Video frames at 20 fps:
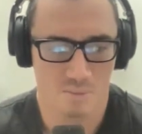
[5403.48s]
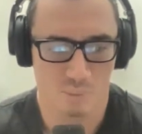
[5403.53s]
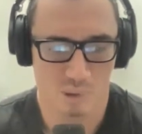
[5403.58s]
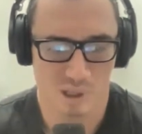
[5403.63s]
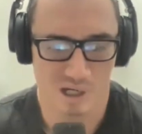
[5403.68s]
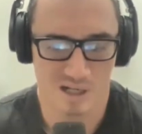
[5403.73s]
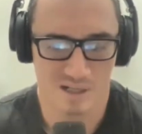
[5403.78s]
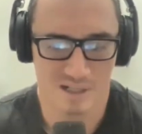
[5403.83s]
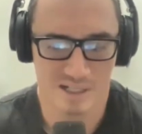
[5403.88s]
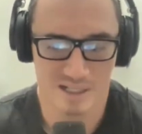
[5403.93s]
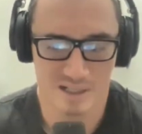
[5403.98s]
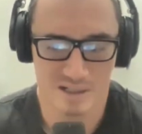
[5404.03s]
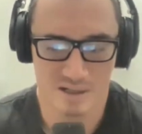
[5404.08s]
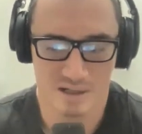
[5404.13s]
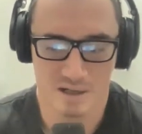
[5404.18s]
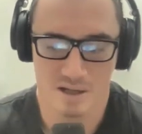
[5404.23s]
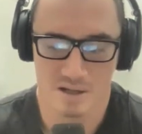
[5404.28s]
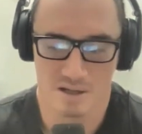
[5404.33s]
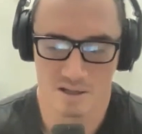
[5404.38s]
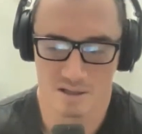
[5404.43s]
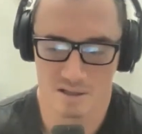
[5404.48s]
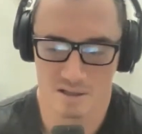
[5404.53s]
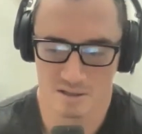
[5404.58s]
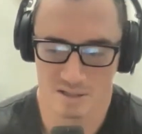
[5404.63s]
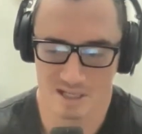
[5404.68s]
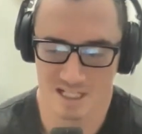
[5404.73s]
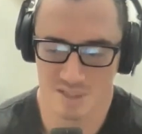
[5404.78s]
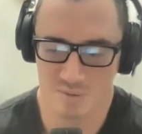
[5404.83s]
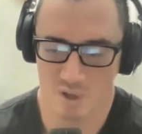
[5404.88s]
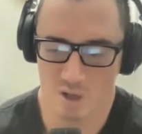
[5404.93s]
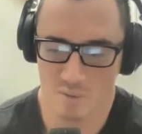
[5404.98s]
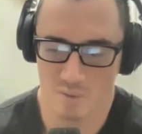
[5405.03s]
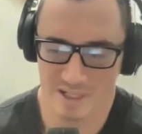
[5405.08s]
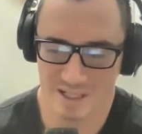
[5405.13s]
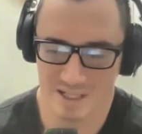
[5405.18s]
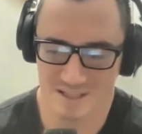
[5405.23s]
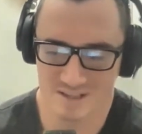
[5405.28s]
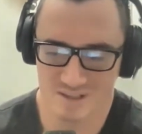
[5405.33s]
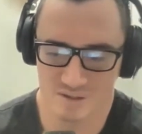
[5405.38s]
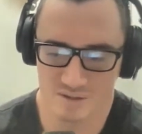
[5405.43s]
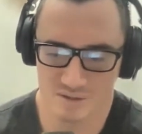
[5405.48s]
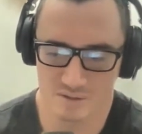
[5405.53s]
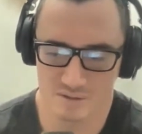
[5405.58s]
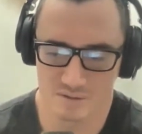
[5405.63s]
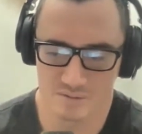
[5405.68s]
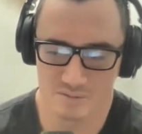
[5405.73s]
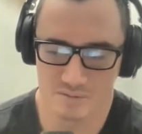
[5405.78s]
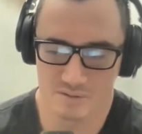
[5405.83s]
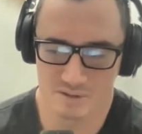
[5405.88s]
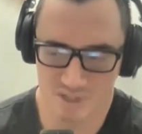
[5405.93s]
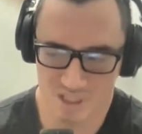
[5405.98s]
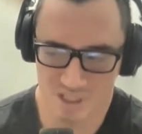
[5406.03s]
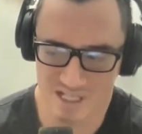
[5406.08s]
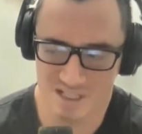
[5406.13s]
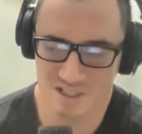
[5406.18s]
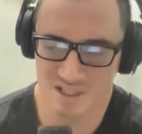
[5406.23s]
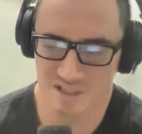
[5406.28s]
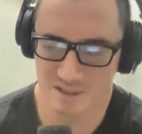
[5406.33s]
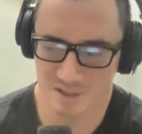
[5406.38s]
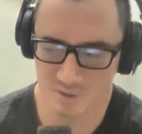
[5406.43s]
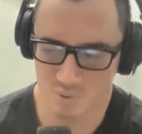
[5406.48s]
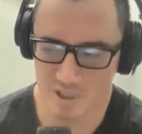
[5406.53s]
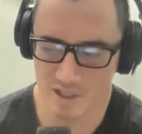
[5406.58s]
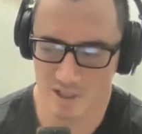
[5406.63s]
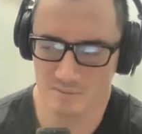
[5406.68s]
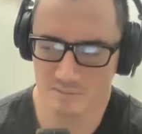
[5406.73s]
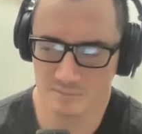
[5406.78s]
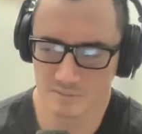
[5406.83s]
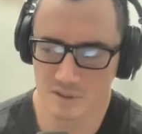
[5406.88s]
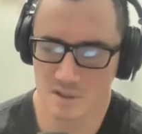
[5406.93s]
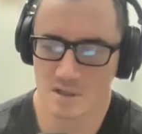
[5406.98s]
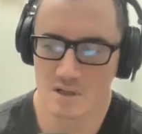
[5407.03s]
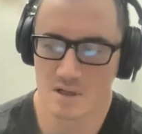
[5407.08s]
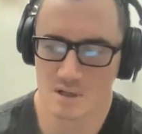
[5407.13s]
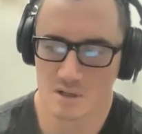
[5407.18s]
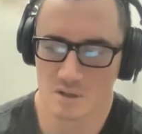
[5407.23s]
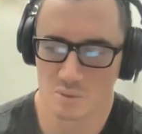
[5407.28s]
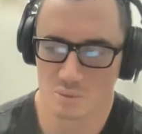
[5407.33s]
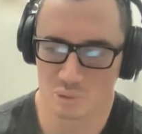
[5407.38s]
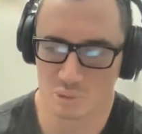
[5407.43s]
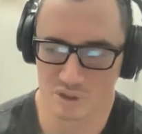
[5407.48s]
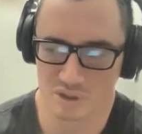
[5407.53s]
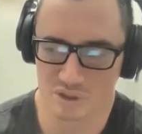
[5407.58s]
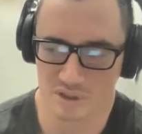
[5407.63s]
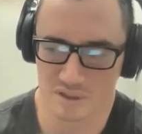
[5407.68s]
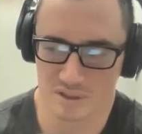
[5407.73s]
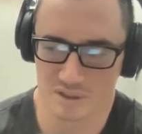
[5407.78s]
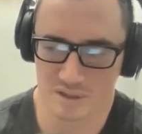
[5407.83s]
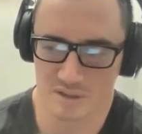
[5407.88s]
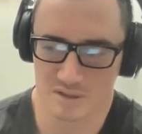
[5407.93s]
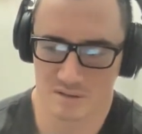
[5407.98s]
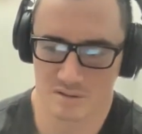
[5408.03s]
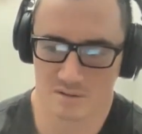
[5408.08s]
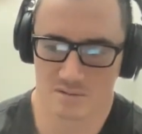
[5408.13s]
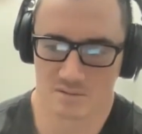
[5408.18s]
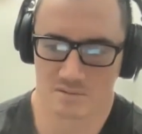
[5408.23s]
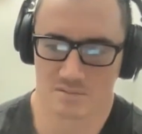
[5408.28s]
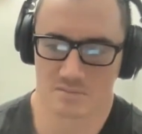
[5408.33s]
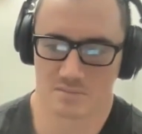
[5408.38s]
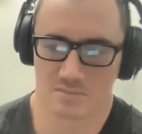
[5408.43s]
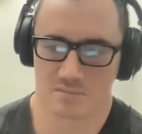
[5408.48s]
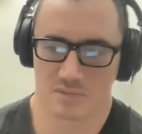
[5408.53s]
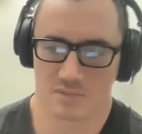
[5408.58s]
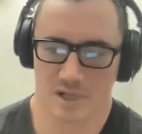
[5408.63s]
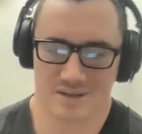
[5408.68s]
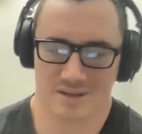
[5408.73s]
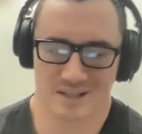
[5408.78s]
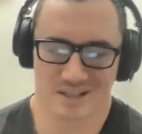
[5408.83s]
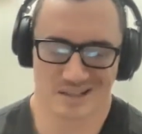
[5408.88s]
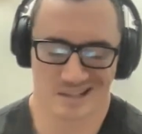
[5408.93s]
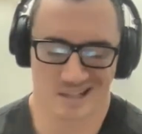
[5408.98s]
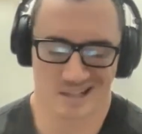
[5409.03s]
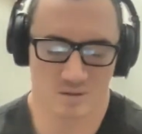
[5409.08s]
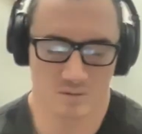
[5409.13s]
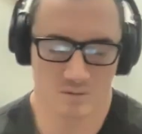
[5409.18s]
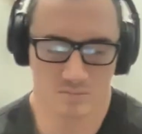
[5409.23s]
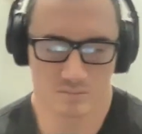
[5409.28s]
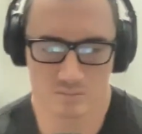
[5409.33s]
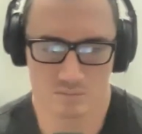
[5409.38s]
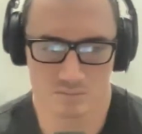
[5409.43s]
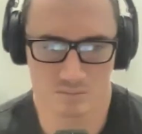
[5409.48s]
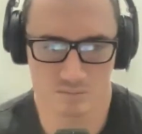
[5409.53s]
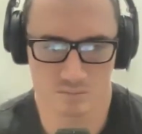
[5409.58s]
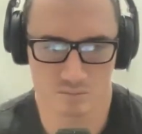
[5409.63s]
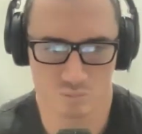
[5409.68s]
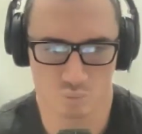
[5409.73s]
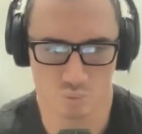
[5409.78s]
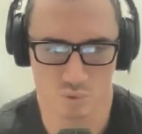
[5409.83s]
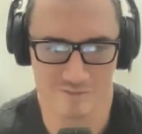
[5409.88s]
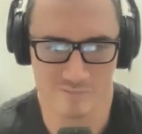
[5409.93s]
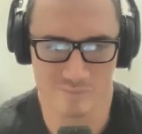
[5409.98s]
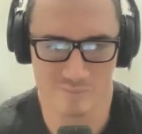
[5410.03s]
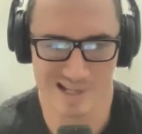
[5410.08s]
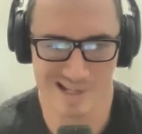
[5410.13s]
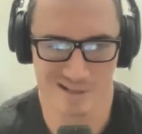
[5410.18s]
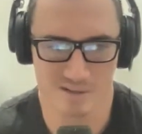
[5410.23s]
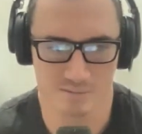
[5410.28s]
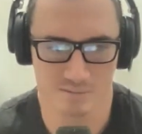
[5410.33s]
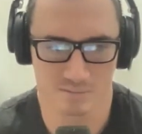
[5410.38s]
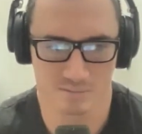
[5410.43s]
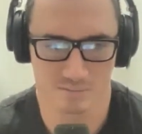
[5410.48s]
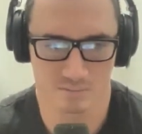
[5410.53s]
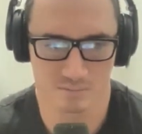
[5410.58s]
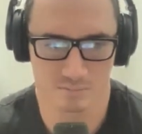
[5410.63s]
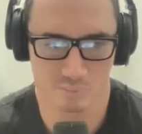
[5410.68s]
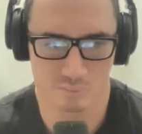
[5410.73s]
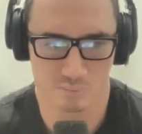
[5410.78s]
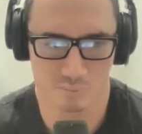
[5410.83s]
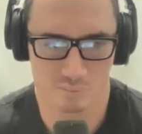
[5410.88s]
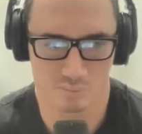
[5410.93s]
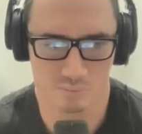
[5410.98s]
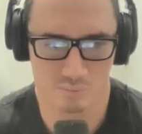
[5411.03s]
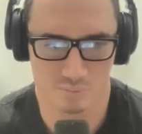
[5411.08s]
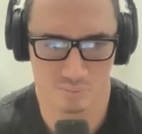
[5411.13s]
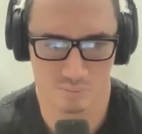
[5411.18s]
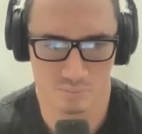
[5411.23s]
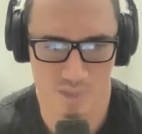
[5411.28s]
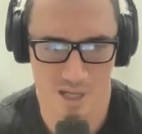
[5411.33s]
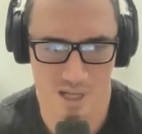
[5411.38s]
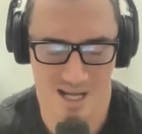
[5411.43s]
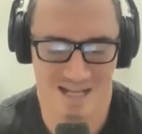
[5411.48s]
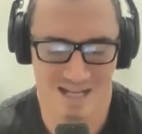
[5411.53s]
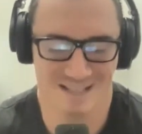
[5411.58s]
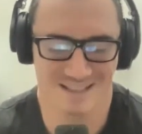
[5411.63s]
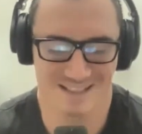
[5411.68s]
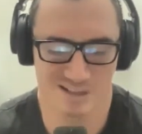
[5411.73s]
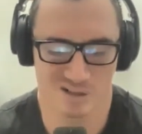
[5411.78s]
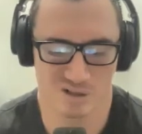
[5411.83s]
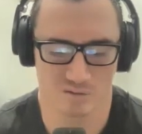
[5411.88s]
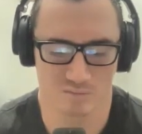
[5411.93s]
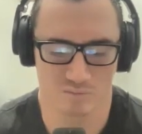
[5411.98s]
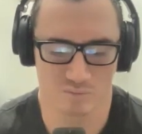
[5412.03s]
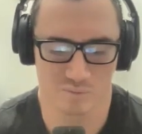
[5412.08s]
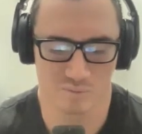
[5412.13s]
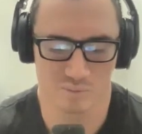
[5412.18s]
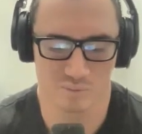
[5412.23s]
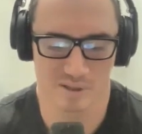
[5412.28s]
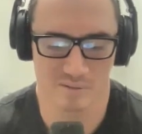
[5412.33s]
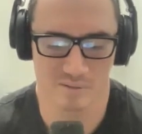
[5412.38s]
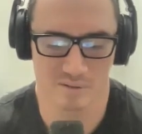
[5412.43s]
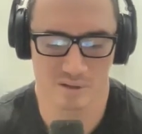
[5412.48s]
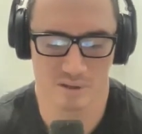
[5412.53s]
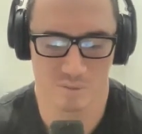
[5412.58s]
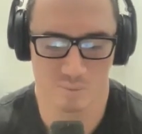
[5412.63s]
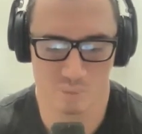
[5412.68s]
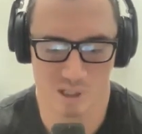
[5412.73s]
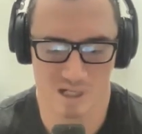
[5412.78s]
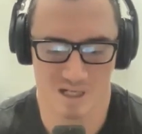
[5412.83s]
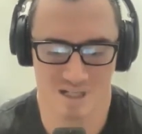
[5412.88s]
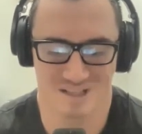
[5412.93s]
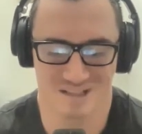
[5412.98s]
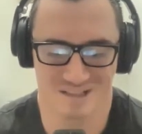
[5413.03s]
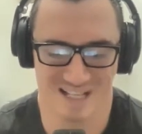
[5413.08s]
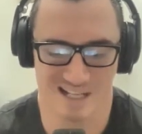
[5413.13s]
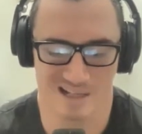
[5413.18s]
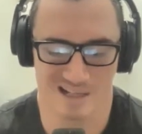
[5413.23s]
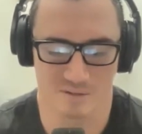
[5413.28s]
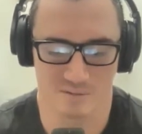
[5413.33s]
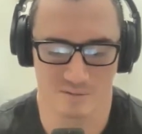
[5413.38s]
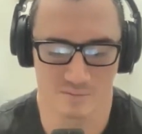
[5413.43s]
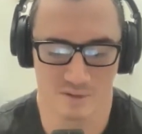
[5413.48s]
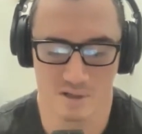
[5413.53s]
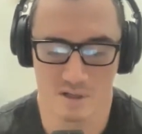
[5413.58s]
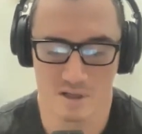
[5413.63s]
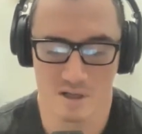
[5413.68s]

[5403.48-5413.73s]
Partly that's why I went into teaching as well, because I think that we've been handed on, we've been passed down